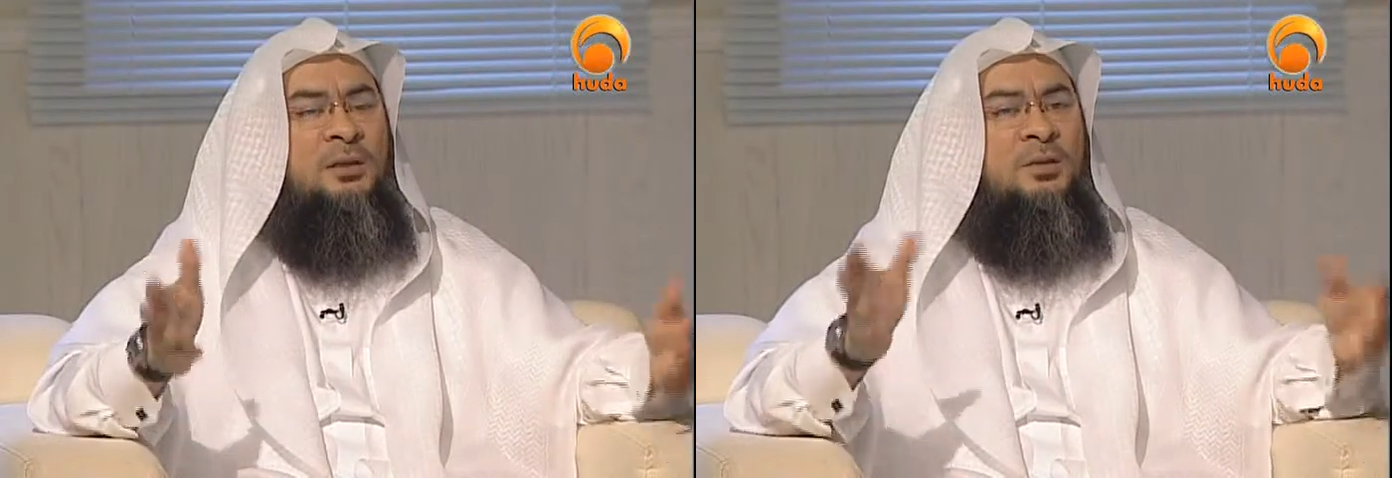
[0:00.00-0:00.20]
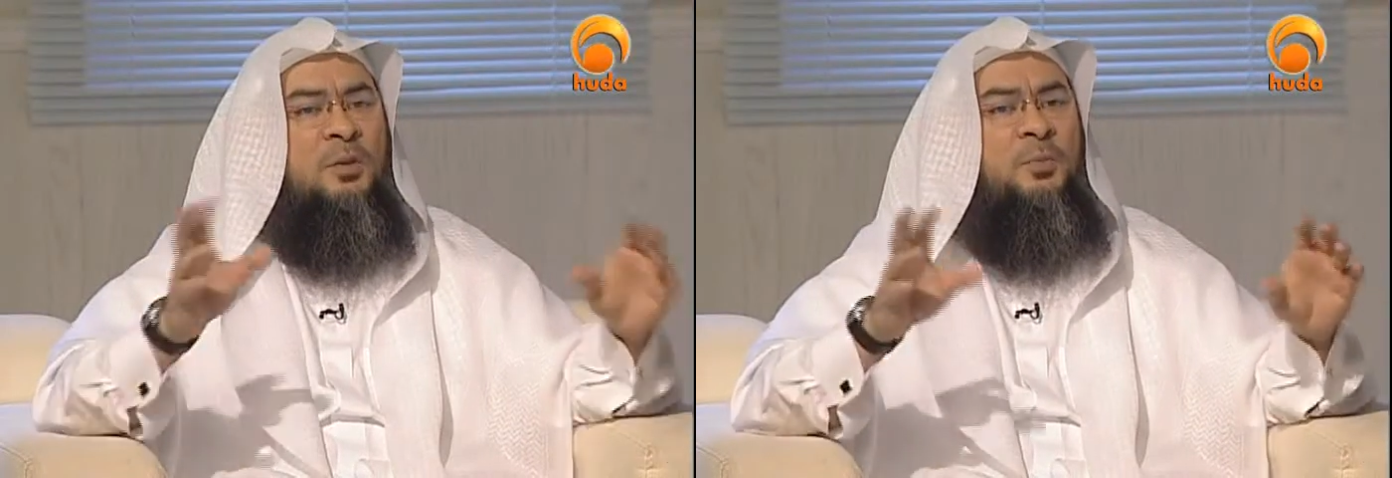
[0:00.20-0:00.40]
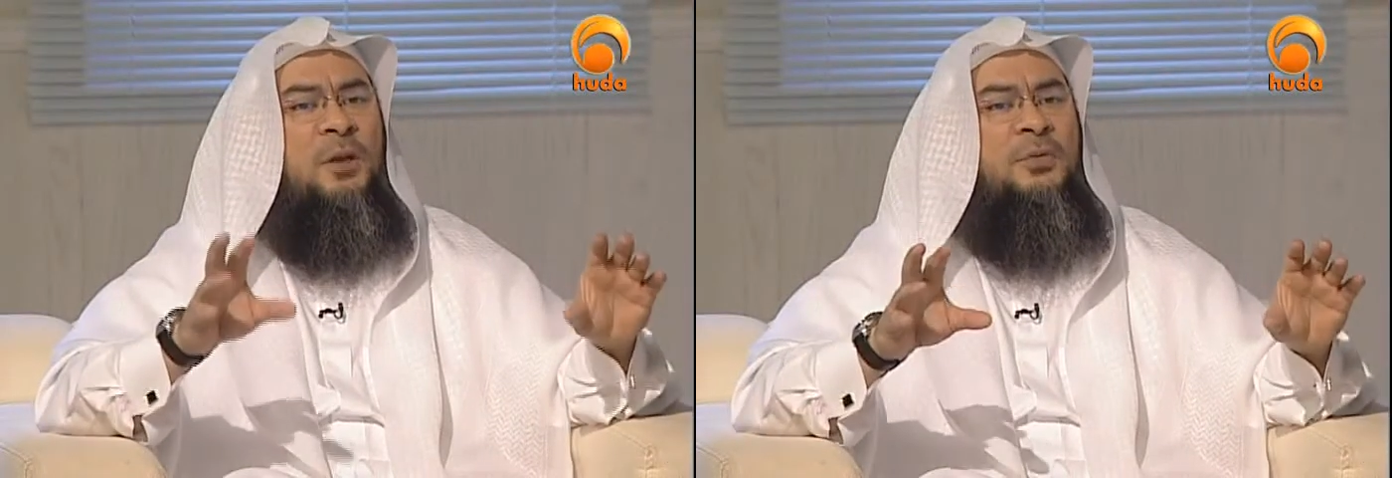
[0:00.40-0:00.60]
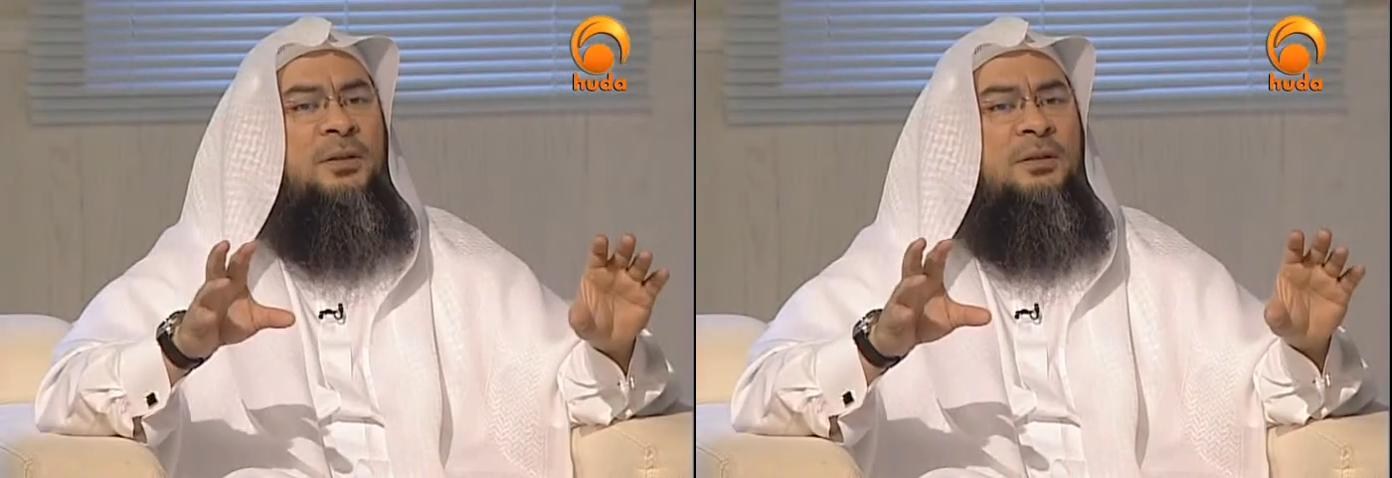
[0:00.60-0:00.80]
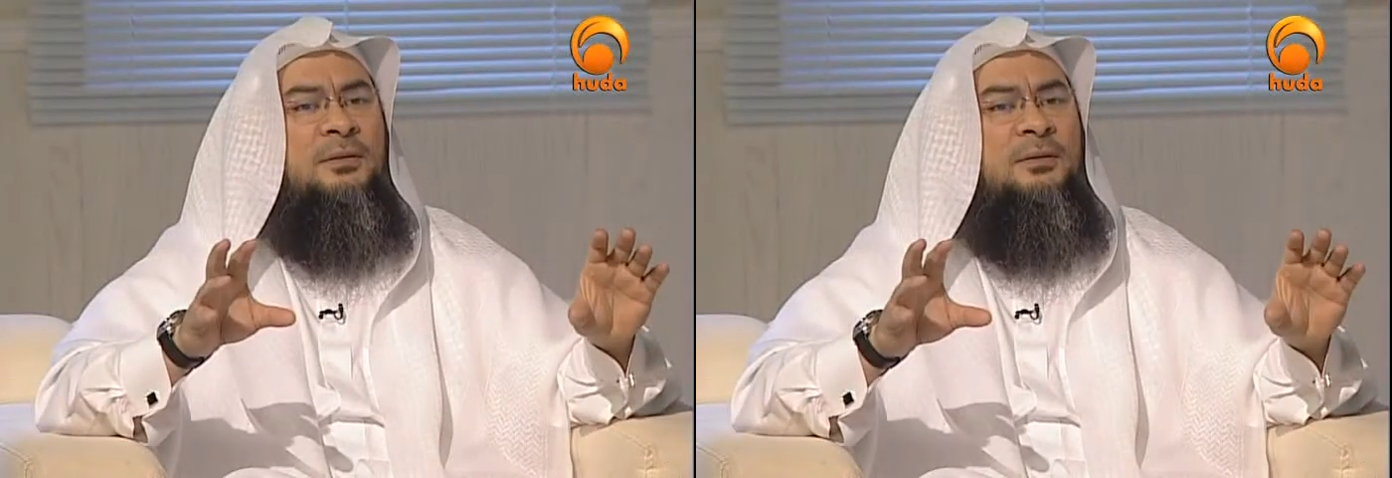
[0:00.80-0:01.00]
So the
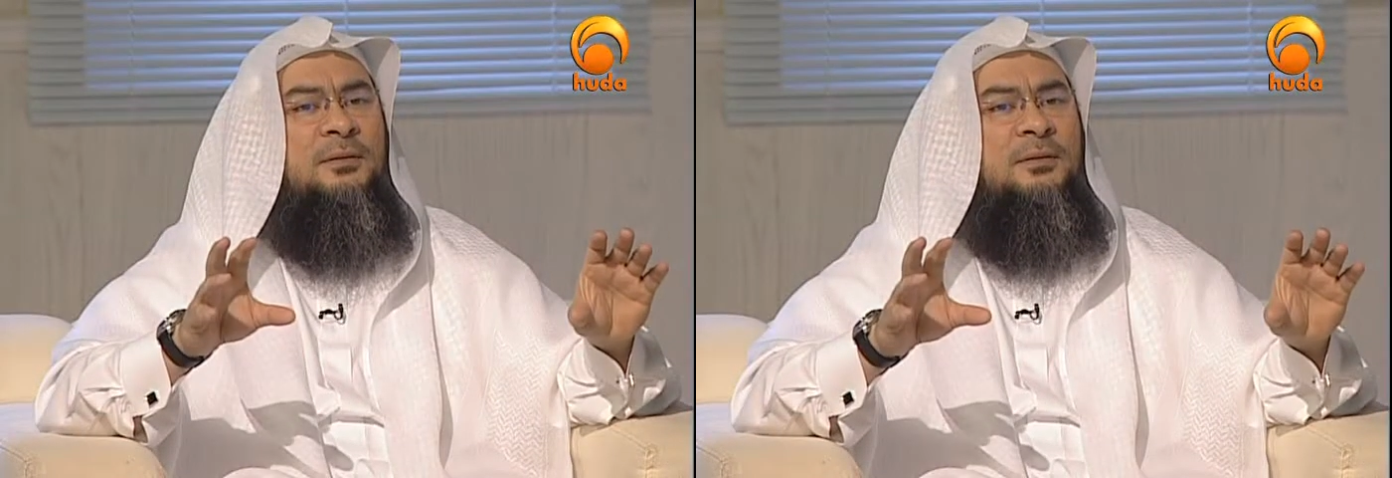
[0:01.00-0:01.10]
Prophet,